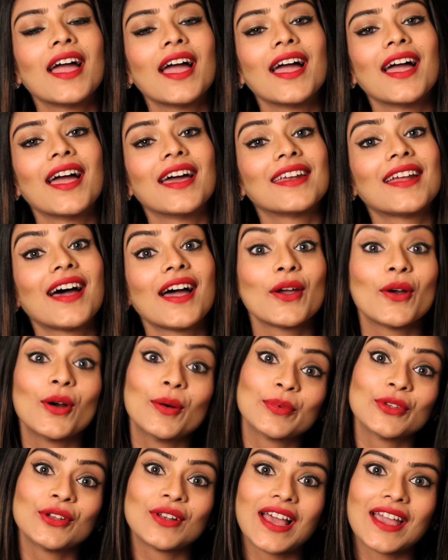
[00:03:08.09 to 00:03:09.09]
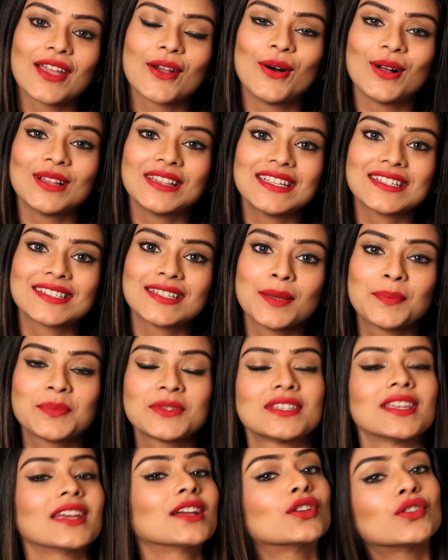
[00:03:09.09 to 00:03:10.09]
And I hope you like all these
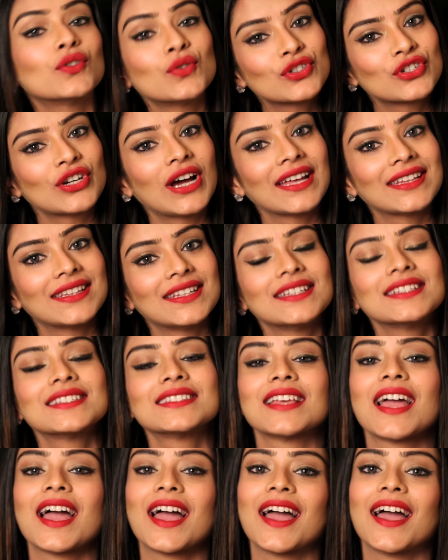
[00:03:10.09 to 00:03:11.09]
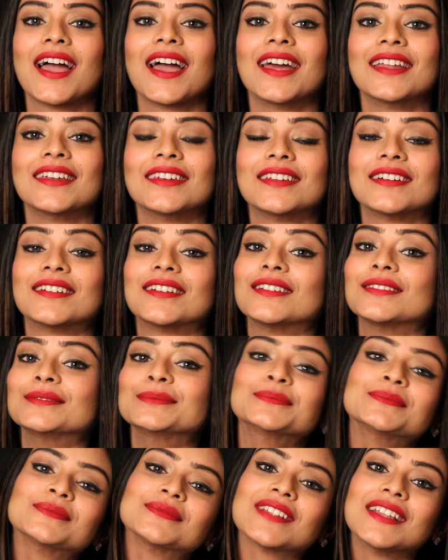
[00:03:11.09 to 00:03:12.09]
lipsticks. Do try this and uh,
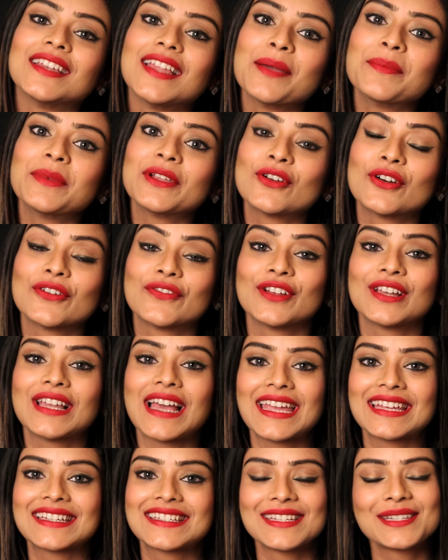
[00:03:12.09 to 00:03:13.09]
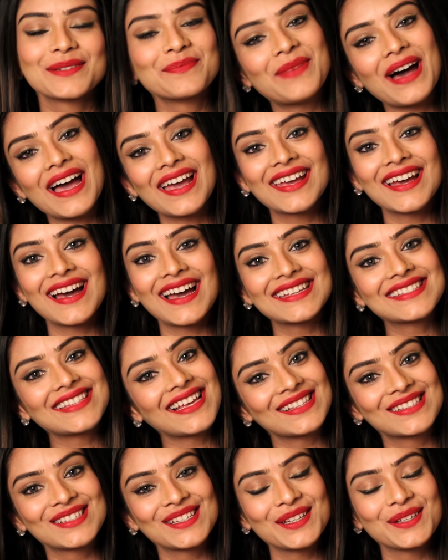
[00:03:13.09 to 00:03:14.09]
let me know if you liked it. Bye guys,
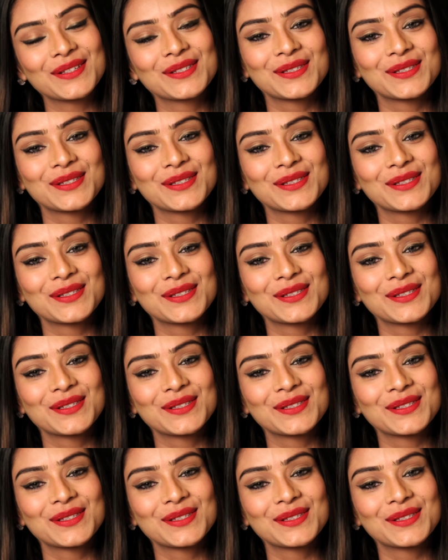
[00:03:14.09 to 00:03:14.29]
I'll see you